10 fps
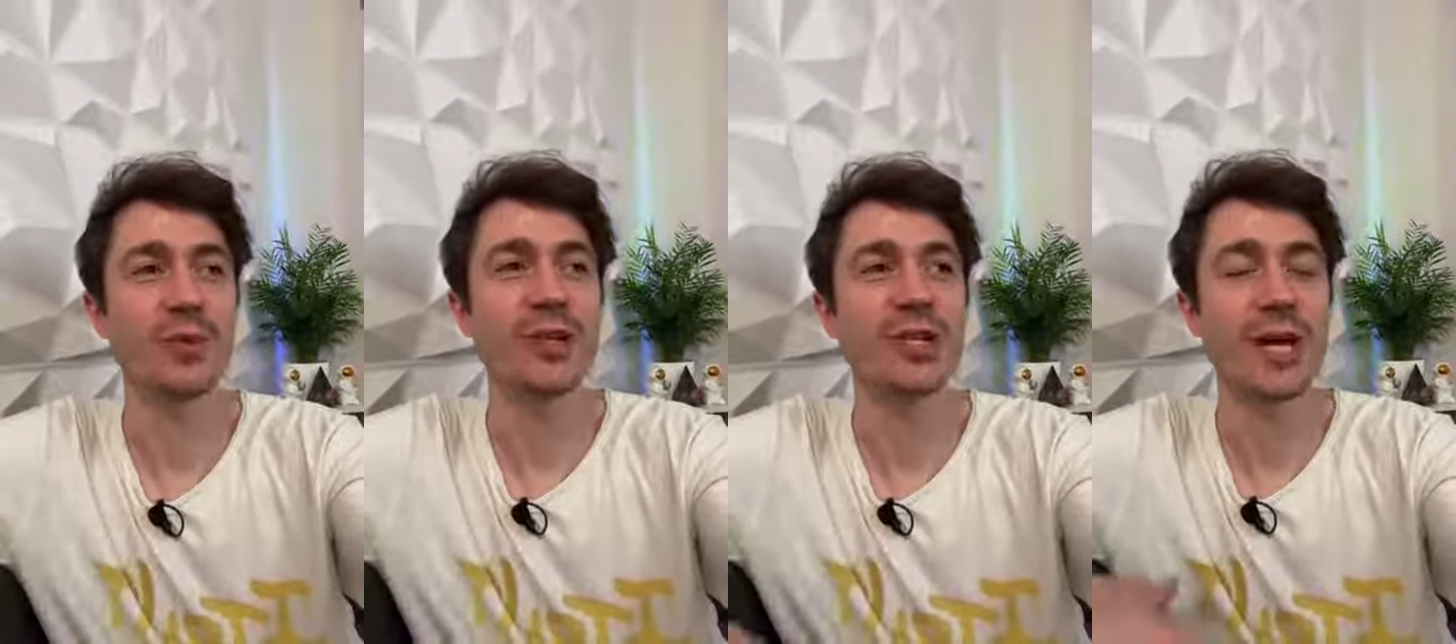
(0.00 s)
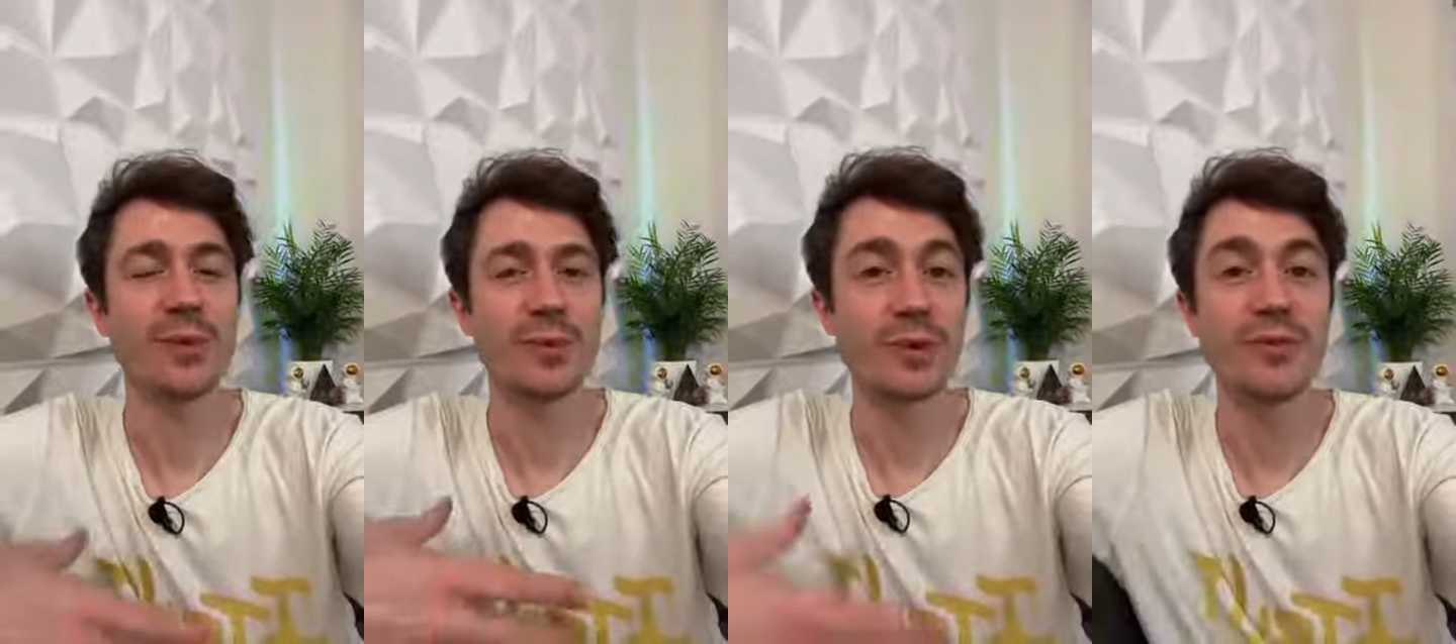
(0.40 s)
in which they
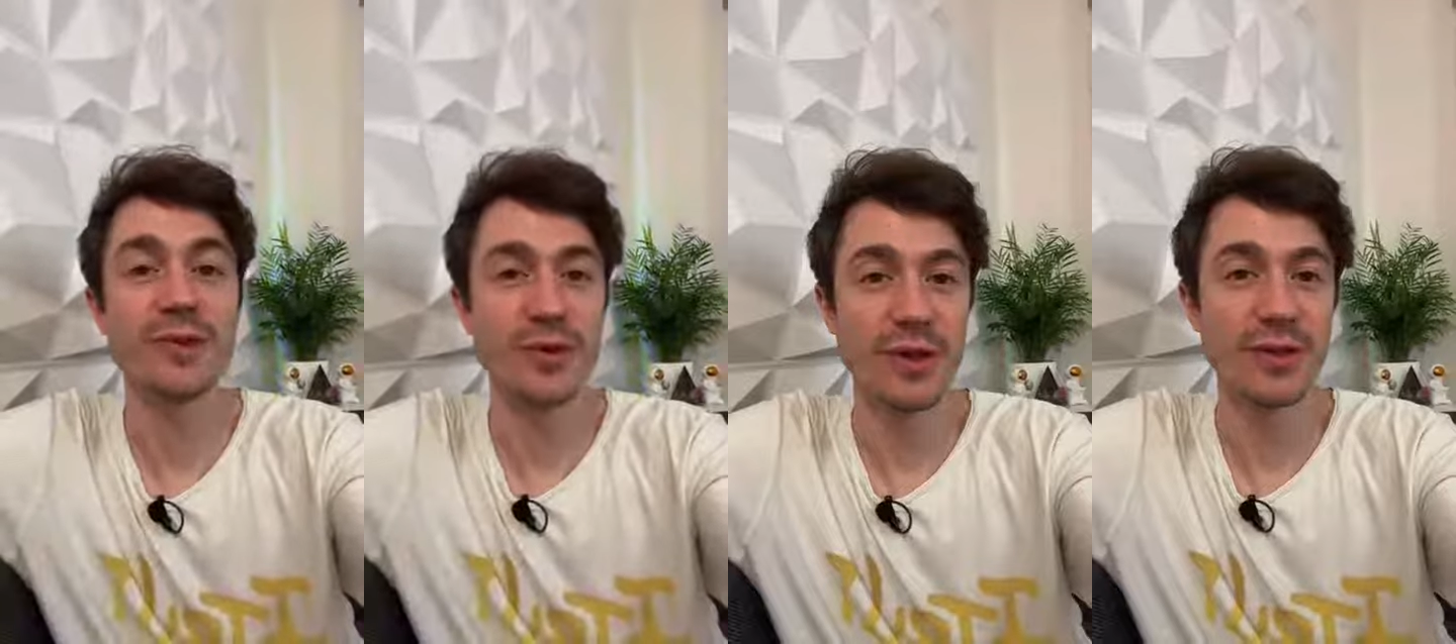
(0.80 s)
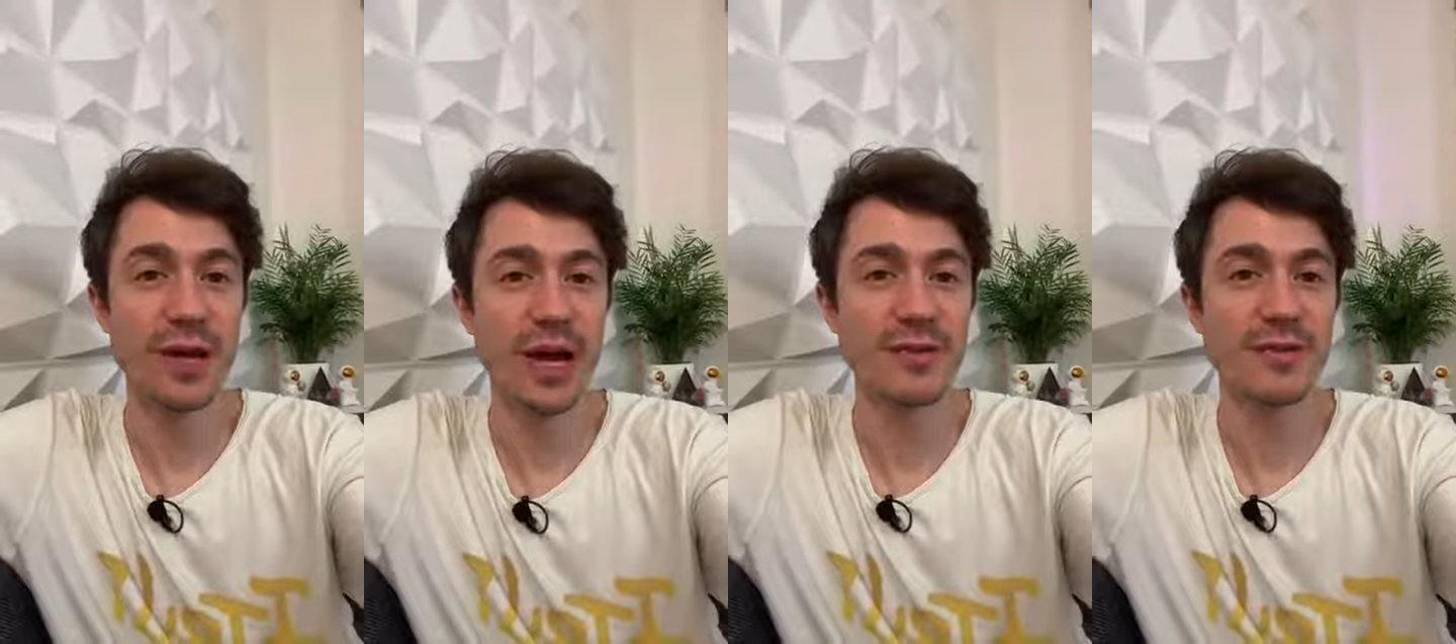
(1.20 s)
would review their
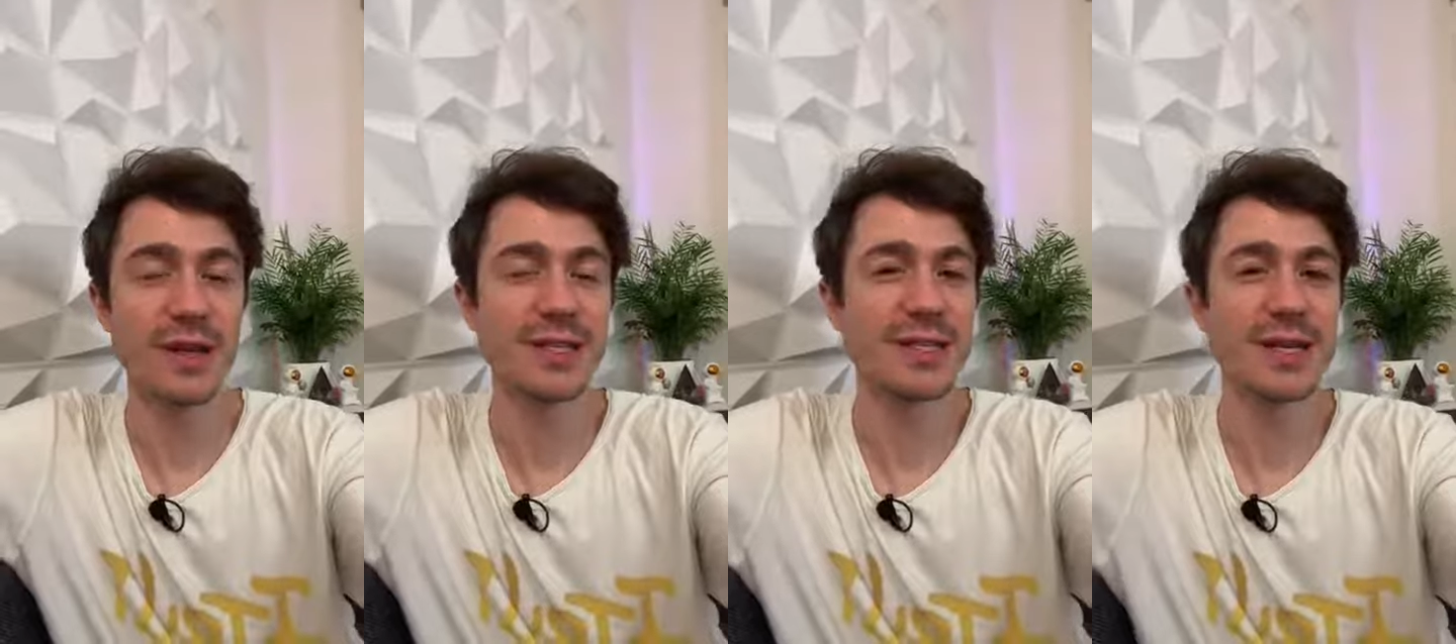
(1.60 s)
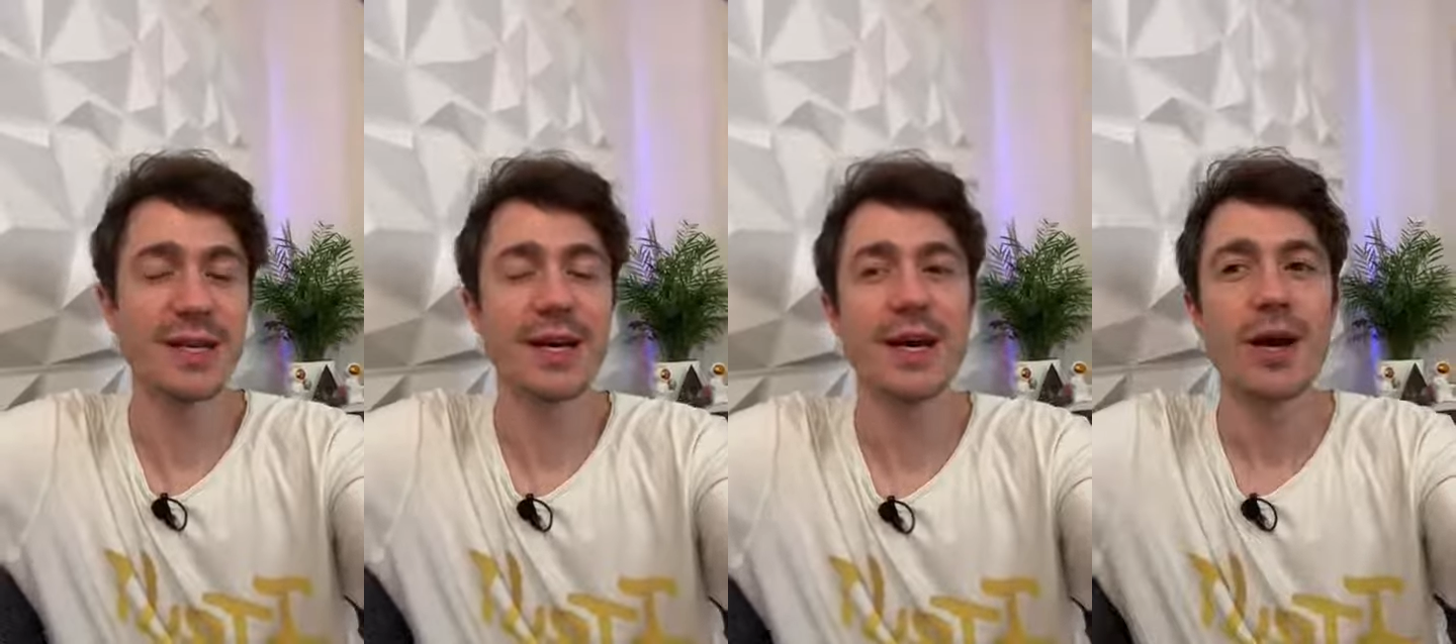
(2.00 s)
life and
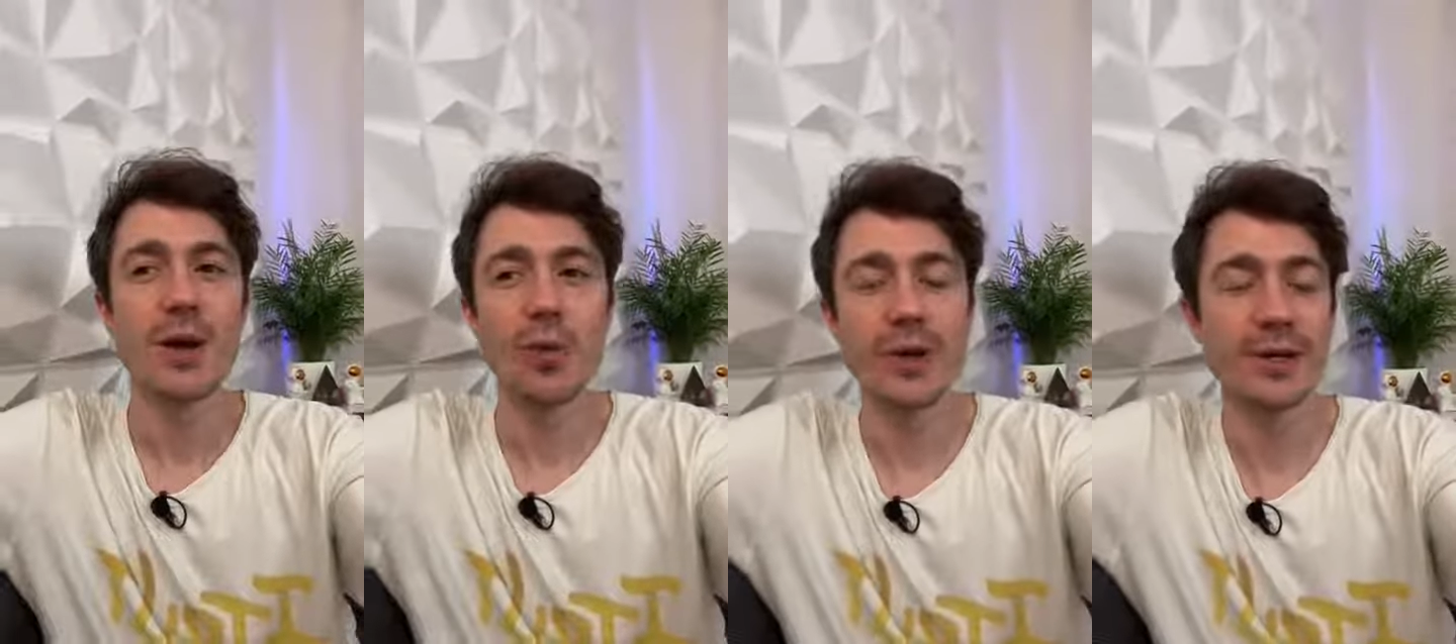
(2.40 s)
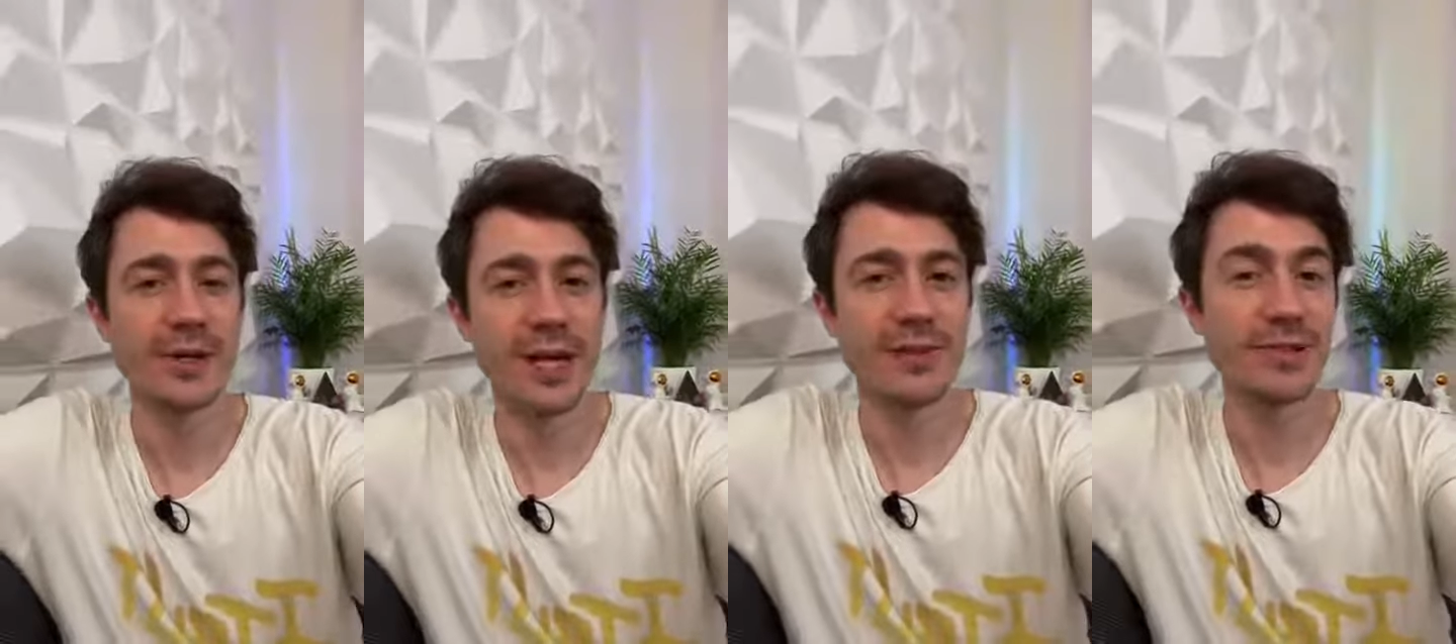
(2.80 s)
see what
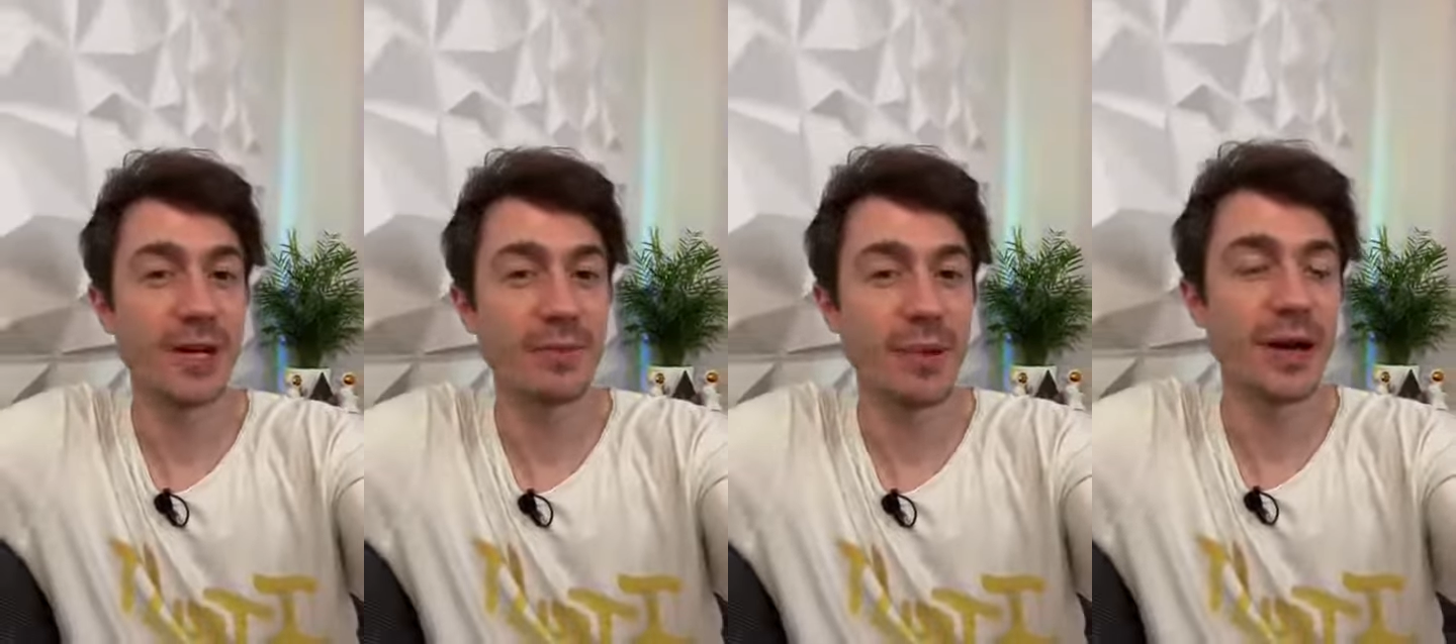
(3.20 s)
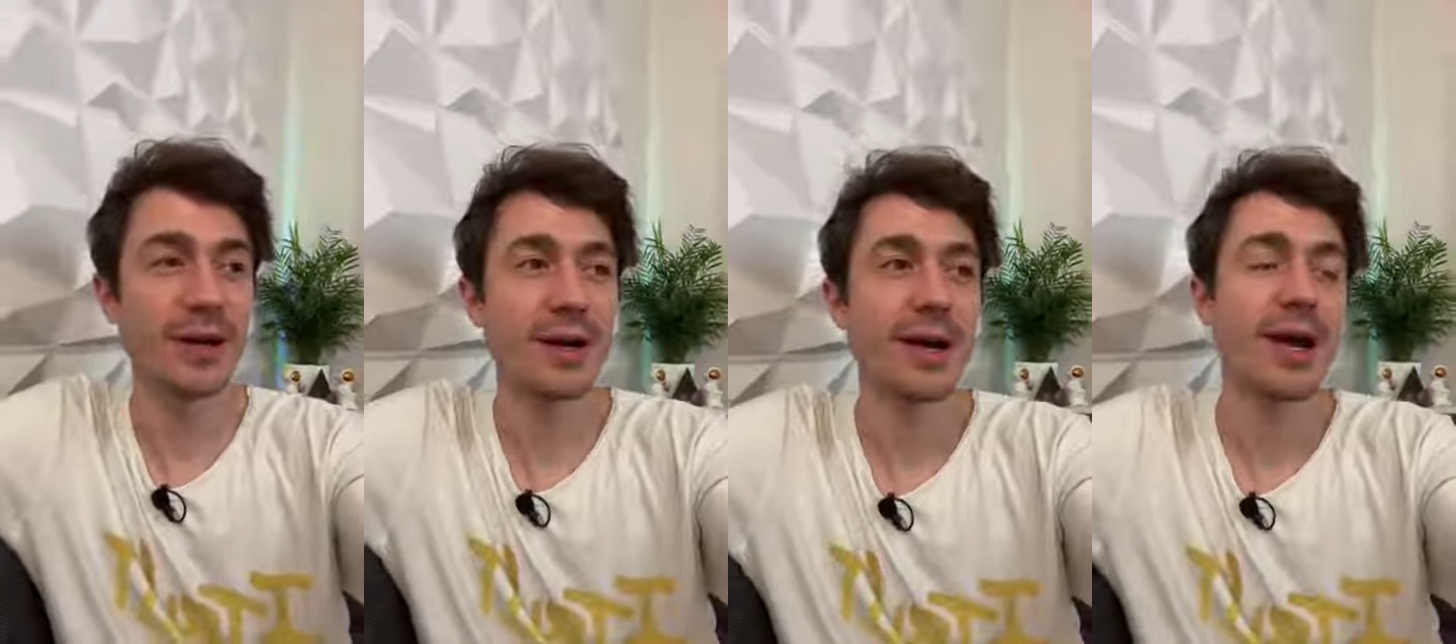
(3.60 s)
could they have done better,